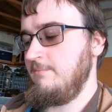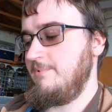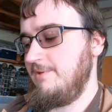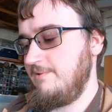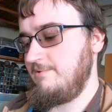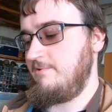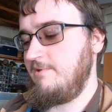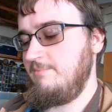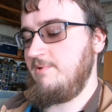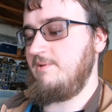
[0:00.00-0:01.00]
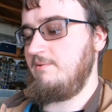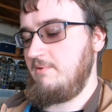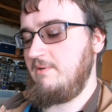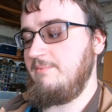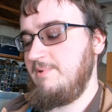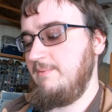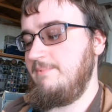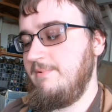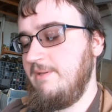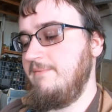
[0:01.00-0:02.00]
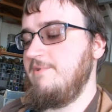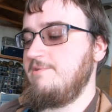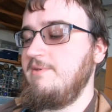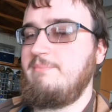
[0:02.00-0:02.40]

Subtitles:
but there's a whole community of people that are visually